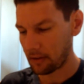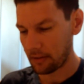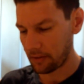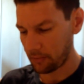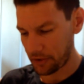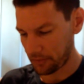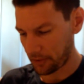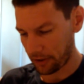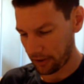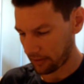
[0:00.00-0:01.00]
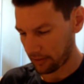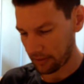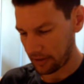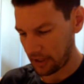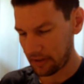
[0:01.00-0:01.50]
So much work.
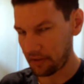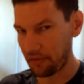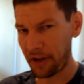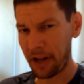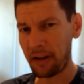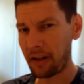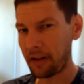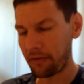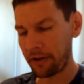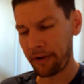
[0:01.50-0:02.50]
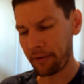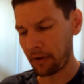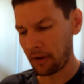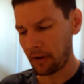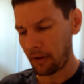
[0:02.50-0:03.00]
Takes the fun out of life.
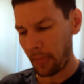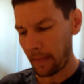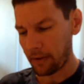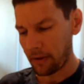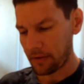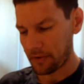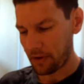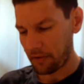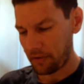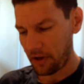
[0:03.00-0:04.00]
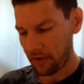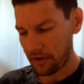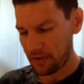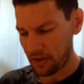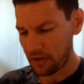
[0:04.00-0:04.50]
So if you have a
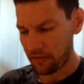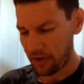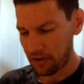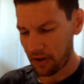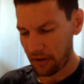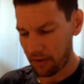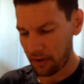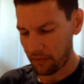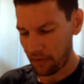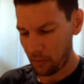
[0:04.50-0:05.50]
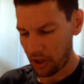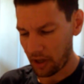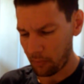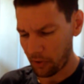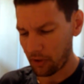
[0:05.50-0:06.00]
sense of adventure, I think FEMA
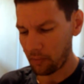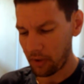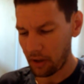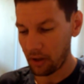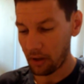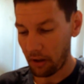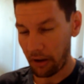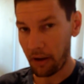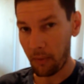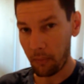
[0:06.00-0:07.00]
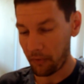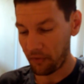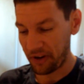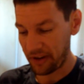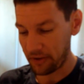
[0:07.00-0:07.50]
camp could be a
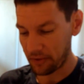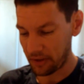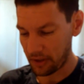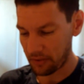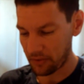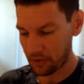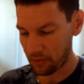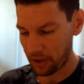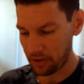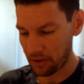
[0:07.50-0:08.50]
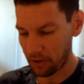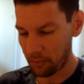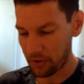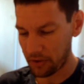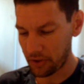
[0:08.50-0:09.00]
very interesting situation.
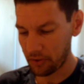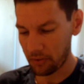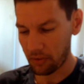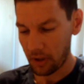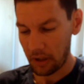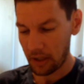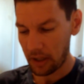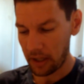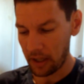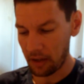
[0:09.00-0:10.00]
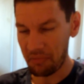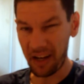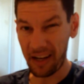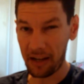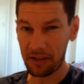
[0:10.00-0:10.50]
Number two, it
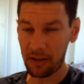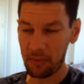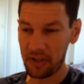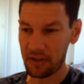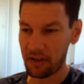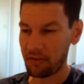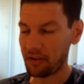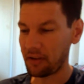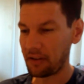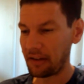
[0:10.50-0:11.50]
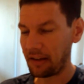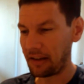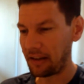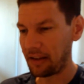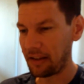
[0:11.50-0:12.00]
might actually be safer.
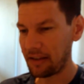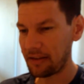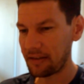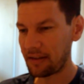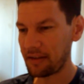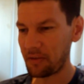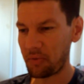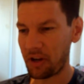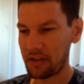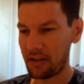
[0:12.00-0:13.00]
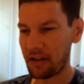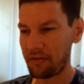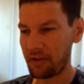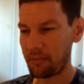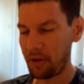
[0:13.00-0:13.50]
This is going to surprise a lot
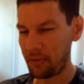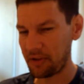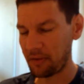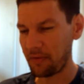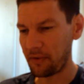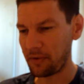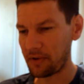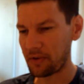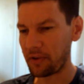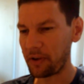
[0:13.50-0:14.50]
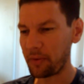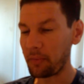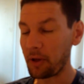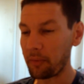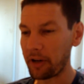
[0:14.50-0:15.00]
of you, and maybe some of you will disagree with
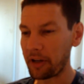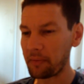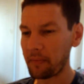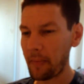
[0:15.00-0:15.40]
me, but